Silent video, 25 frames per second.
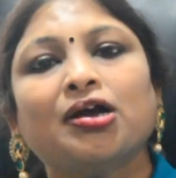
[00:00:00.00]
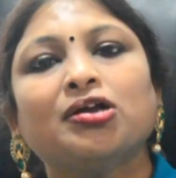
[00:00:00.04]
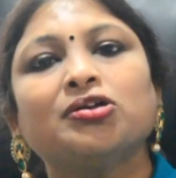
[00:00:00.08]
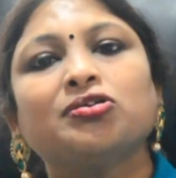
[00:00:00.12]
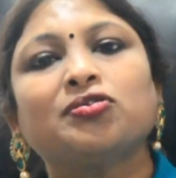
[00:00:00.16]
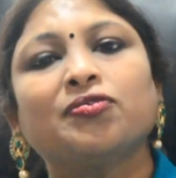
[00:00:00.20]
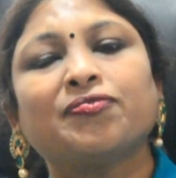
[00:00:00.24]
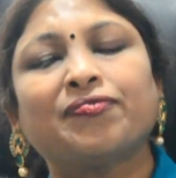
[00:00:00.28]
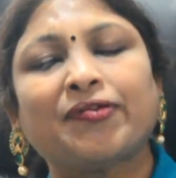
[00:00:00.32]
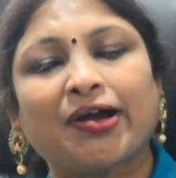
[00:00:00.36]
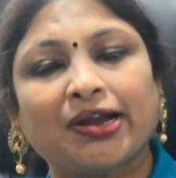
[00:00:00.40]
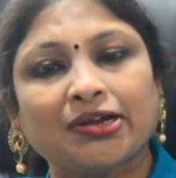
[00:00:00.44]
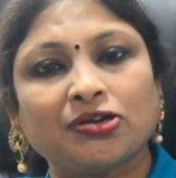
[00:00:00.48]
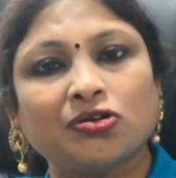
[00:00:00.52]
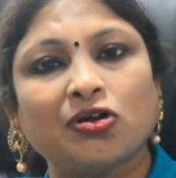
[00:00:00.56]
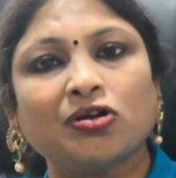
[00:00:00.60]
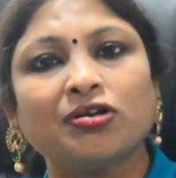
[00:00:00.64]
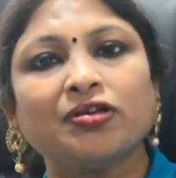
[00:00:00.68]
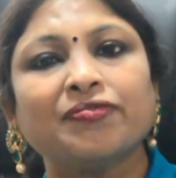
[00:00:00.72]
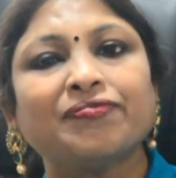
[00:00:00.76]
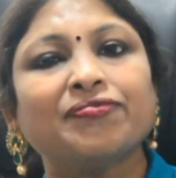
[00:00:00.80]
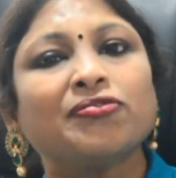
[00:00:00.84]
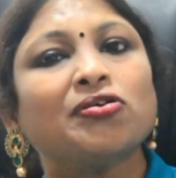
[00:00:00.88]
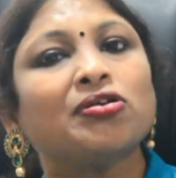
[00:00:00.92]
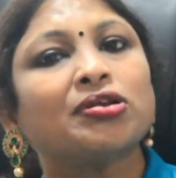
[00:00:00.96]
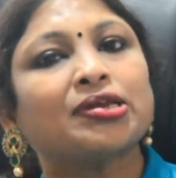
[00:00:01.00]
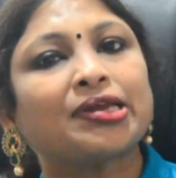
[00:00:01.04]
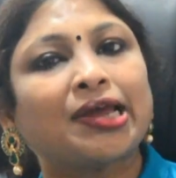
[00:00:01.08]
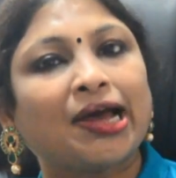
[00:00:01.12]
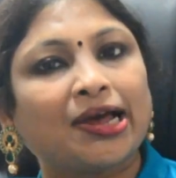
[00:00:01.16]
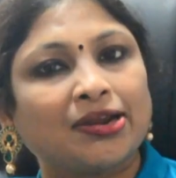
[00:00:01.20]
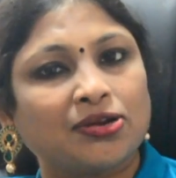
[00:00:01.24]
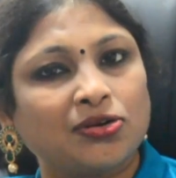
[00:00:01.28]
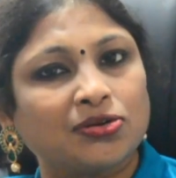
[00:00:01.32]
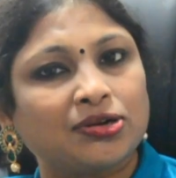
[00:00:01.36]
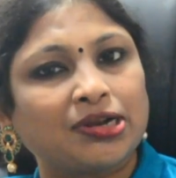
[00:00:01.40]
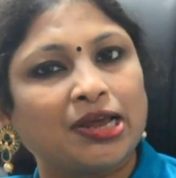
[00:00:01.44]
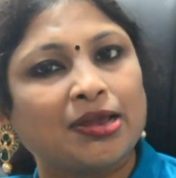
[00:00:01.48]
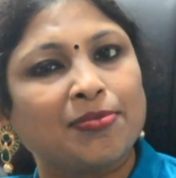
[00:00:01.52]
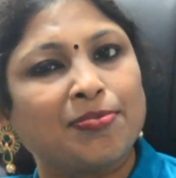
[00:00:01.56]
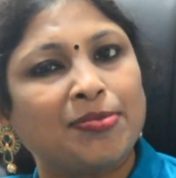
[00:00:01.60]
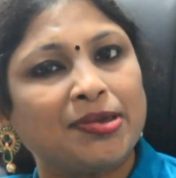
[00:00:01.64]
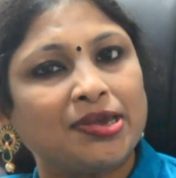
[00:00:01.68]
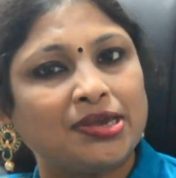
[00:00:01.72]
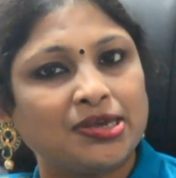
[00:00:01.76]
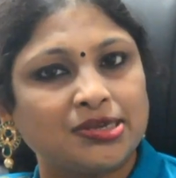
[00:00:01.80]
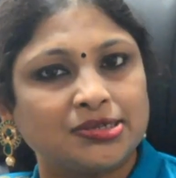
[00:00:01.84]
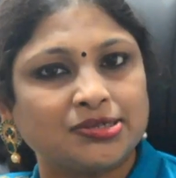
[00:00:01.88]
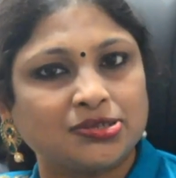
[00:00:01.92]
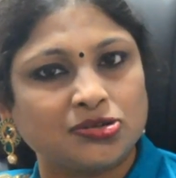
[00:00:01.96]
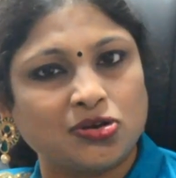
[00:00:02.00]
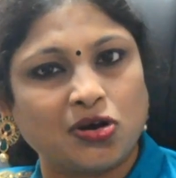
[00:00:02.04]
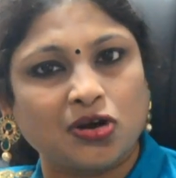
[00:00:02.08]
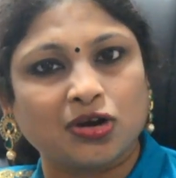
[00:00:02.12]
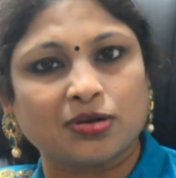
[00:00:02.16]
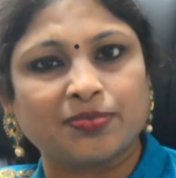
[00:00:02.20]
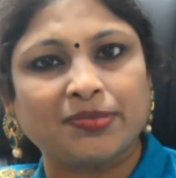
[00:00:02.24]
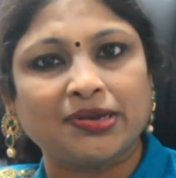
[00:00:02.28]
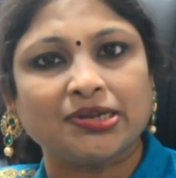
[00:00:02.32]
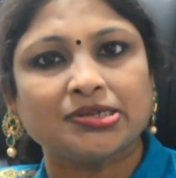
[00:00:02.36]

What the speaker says: to find out if your karyotyping is normal,